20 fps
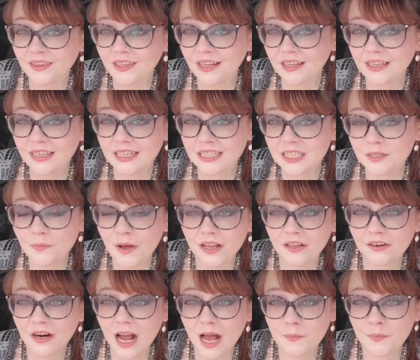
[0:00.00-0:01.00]
a
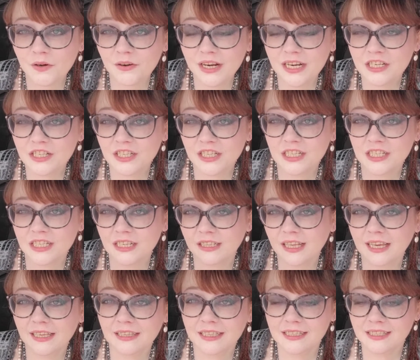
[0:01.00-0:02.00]
smaller operation to
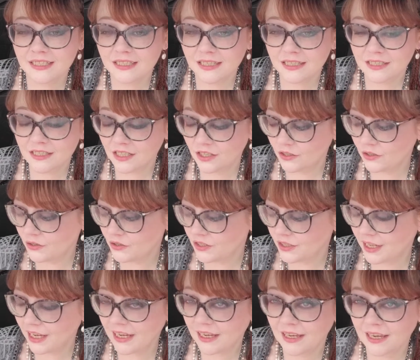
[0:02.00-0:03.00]
like this huge
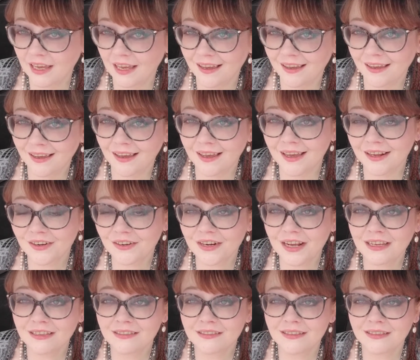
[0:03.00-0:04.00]
like
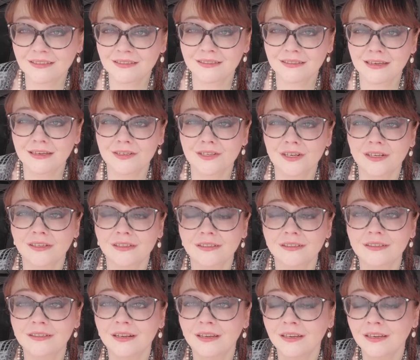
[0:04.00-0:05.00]
internet sensation.
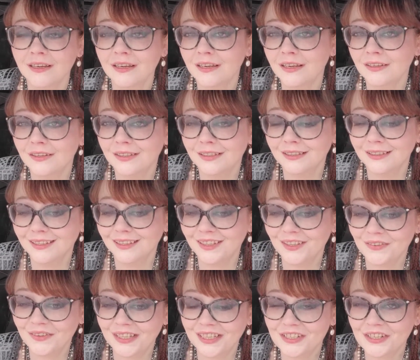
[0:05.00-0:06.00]
And, you know,
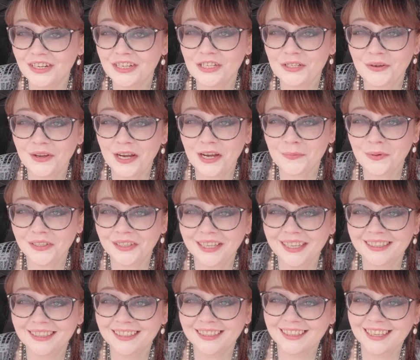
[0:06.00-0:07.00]
when they started showing up on
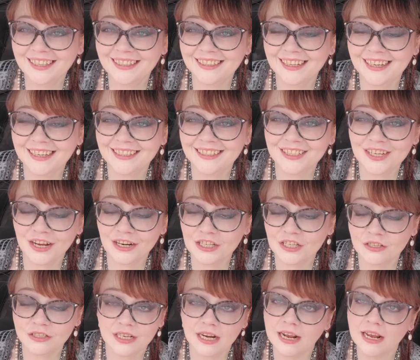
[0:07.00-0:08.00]
like the late night talk
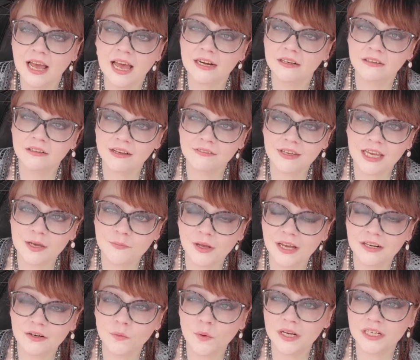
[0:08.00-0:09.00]
shows, and I don't have cable,
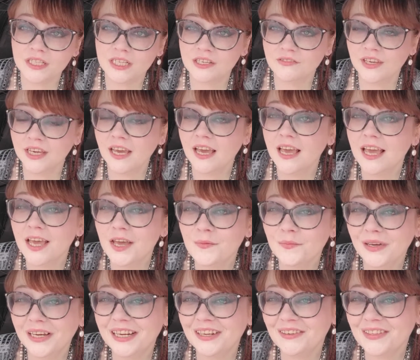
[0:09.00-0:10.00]
I don't watch TV,
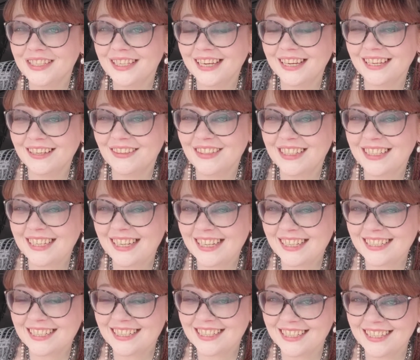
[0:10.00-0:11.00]
but it was
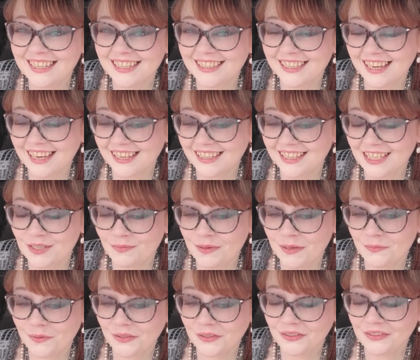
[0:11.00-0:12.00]
neat to see like these
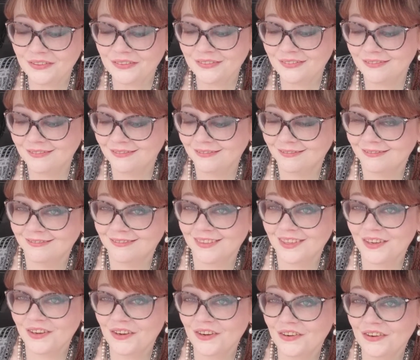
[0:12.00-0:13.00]
people
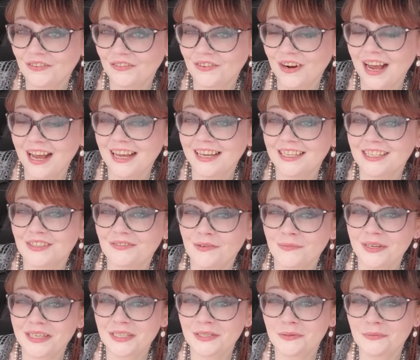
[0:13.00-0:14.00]
rise
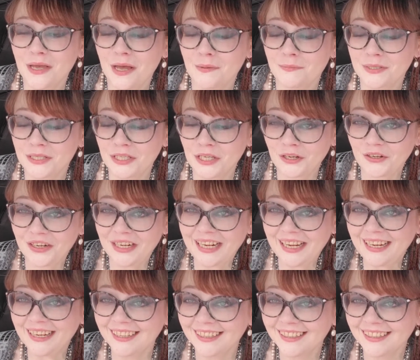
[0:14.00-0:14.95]
from obscurity.